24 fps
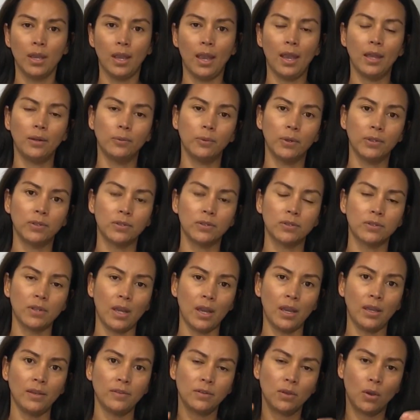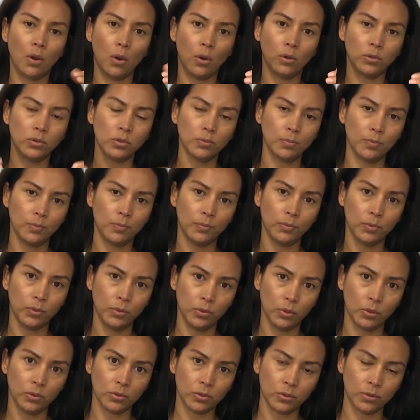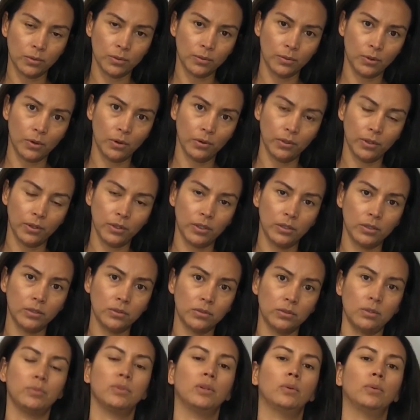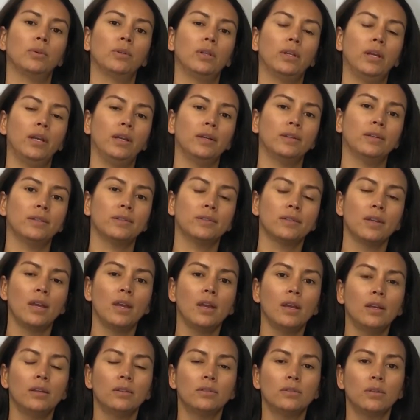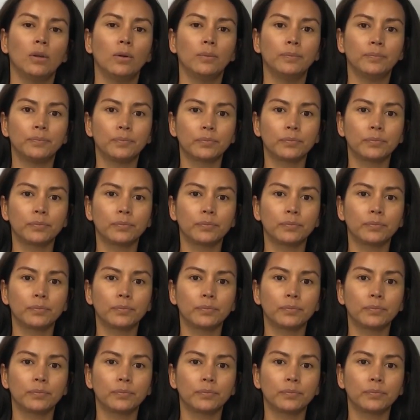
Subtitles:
and what stays goes to those other subsequent layers. So